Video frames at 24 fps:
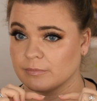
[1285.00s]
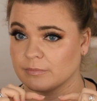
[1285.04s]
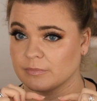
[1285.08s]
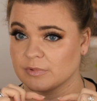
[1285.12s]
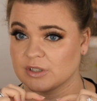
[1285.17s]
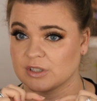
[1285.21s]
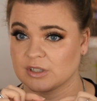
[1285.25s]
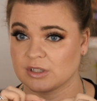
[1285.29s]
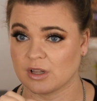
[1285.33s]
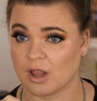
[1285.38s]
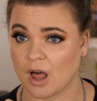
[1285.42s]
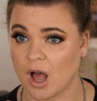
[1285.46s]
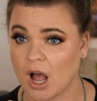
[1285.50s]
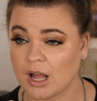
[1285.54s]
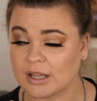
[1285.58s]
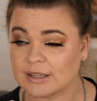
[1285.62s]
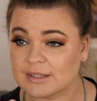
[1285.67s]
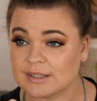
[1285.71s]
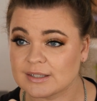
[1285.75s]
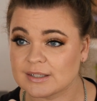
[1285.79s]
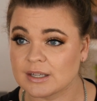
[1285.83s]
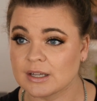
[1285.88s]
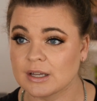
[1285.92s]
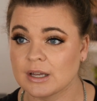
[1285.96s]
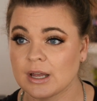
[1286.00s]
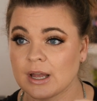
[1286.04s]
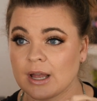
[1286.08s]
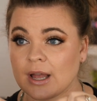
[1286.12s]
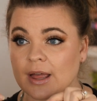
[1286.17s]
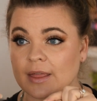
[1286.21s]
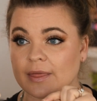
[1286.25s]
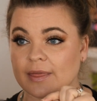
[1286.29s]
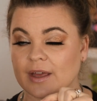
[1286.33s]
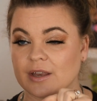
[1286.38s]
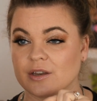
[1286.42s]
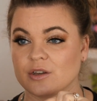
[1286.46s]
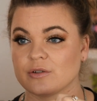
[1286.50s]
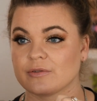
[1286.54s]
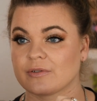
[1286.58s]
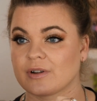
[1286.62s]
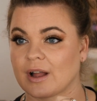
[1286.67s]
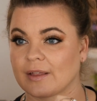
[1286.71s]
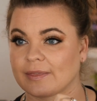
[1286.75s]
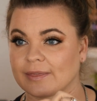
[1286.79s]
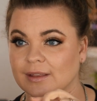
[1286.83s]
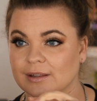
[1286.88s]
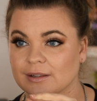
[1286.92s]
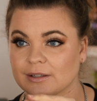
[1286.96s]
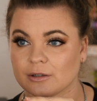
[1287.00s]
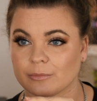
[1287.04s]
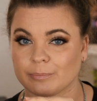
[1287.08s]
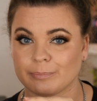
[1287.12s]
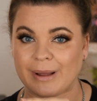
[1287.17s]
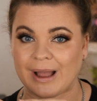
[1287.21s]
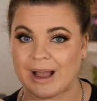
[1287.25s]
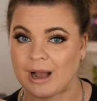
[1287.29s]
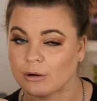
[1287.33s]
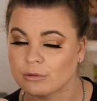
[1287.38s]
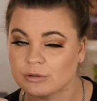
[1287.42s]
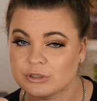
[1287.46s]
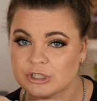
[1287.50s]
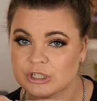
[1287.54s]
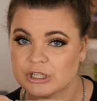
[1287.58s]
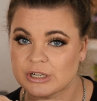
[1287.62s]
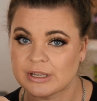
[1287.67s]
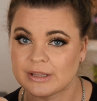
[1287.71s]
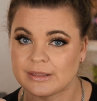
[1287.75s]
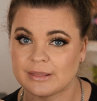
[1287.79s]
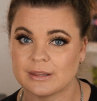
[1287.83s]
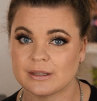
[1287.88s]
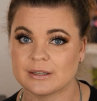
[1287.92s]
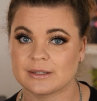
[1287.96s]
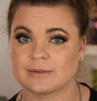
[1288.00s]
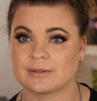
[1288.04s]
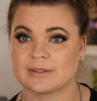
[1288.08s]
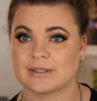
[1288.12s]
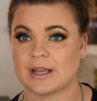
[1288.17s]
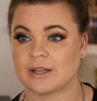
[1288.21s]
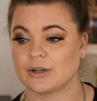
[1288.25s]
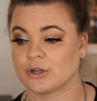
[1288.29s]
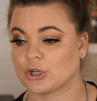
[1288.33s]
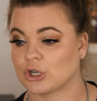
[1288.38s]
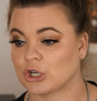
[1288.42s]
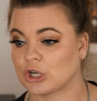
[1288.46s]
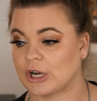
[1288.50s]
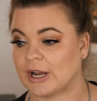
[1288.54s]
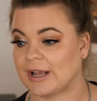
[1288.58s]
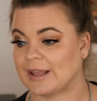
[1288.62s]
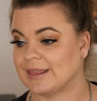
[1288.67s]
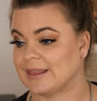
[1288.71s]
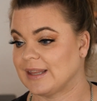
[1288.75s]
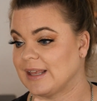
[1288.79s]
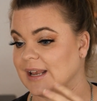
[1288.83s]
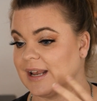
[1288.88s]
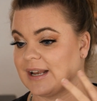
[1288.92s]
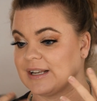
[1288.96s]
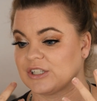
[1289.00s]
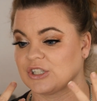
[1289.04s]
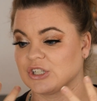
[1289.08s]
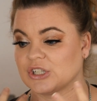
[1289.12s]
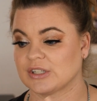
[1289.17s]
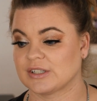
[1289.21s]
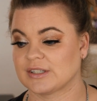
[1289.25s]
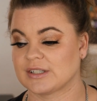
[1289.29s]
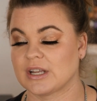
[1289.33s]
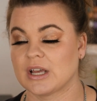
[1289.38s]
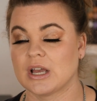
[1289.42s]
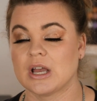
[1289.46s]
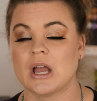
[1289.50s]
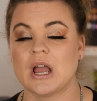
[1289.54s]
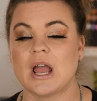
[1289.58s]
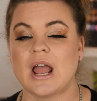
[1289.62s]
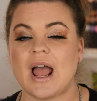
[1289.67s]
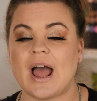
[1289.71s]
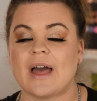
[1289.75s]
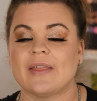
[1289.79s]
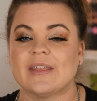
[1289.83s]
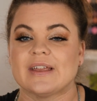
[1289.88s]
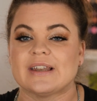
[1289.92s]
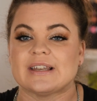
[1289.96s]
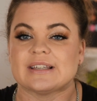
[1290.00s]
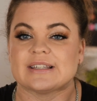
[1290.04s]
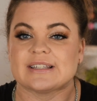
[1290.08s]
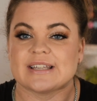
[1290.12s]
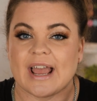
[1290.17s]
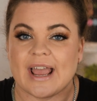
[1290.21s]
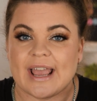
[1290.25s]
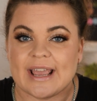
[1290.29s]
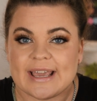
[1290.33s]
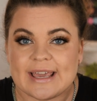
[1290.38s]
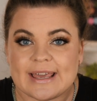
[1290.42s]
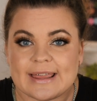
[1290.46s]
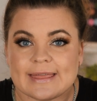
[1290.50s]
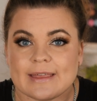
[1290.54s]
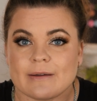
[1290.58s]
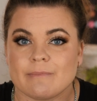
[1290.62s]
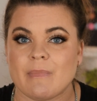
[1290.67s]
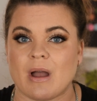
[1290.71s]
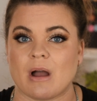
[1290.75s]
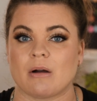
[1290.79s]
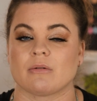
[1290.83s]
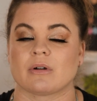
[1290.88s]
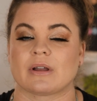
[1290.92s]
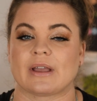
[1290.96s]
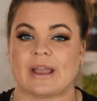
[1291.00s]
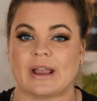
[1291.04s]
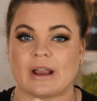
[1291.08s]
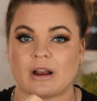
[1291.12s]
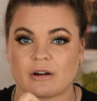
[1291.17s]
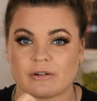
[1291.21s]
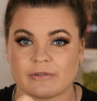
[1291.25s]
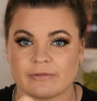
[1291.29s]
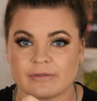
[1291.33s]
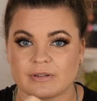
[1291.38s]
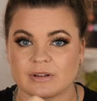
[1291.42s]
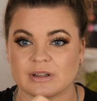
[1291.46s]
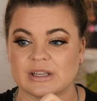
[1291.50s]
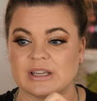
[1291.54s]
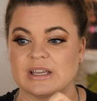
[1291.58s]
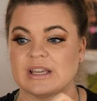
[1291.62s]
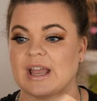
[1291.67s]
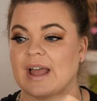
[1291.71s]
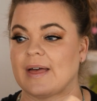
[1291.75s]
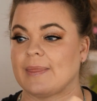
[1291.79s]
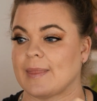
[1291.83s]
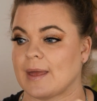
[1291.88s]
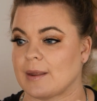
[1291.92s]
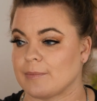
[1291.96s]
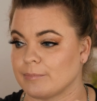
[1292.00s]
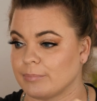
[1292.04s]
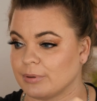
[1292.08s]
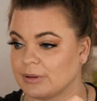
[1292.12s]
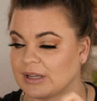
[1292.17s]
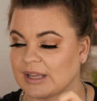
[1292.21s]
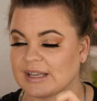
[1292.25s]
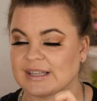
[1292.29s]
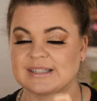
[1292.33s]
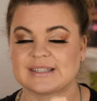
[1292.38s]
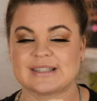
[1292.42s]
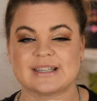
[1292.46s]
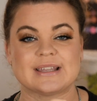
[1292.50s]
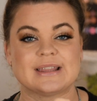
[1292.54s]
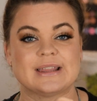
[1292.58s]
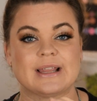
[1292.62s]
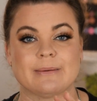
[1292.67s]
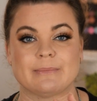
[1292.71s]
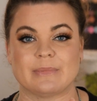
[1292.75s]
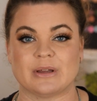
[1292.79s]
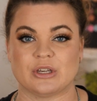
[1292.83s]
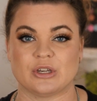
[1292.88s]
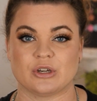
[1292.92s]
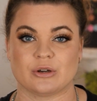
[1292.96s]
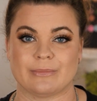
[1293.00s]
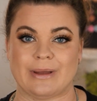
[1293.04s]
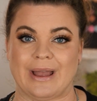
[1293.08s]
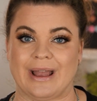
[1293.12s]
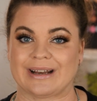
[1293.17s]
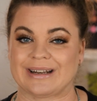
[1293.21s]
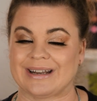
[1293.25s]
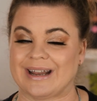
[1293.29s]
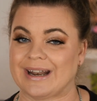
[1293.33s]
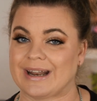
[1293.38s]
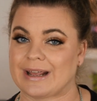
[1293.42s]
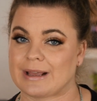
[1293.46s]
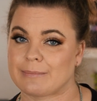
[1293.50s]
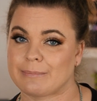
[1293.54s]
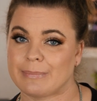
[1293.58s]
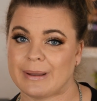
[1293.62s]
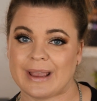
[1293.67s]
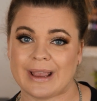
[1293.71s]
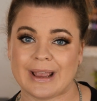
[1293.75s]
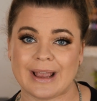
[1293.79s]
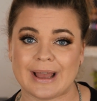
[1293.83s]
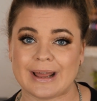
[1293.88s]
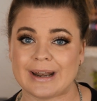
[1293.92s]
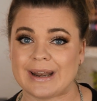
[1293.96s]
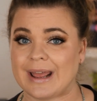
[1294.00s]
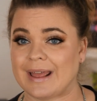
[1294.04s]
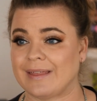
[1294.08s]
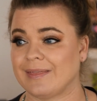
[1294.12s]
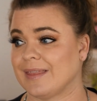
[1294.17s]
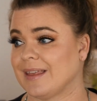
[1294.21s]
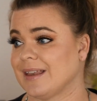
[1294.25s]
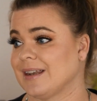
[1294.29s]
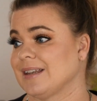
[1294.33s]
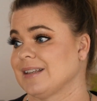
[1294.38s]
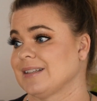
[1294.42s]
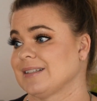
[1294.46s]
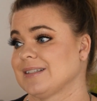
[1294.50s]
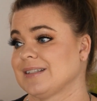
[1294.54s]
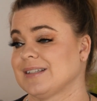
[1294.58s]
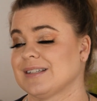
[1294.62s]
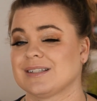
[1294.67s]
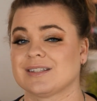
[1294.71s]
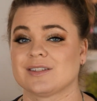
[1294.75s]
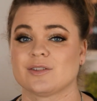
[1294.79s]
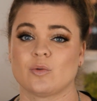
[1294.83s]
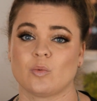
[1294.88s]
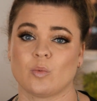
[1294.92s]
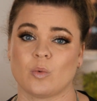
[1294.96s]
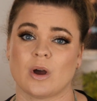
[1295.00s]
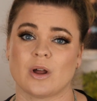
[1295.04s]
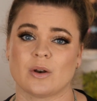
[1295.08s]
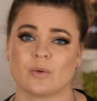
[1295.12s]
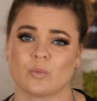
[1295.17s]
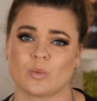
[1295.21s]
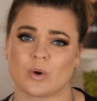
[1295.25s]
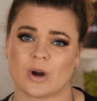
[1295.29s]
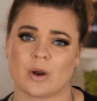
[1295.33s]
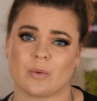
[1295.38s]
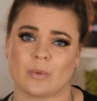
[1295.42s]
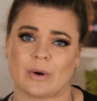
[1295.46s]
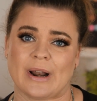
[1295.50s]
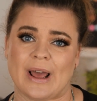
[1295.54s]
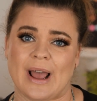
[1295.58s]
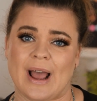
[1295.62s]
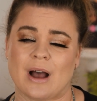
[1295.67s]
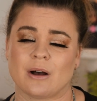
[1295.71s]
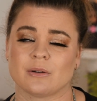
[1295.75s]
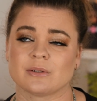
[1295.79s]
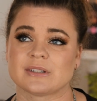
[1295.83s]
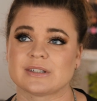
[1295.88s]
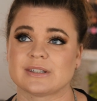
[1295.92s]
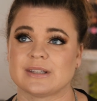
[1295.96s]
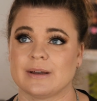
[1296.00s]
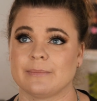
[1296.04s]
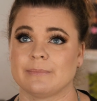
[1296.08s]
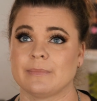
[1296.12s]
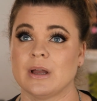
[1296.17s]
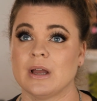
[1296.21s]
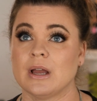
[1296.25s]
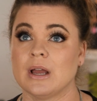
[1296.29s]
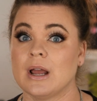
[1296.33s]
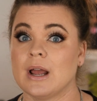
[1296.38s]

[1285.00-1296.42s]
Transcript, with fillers: slots, then you've got the little pouch in the center, and it's just, and then taking them out carefully and then placing them in your magnetic pan, and then is this the one where I want to house them?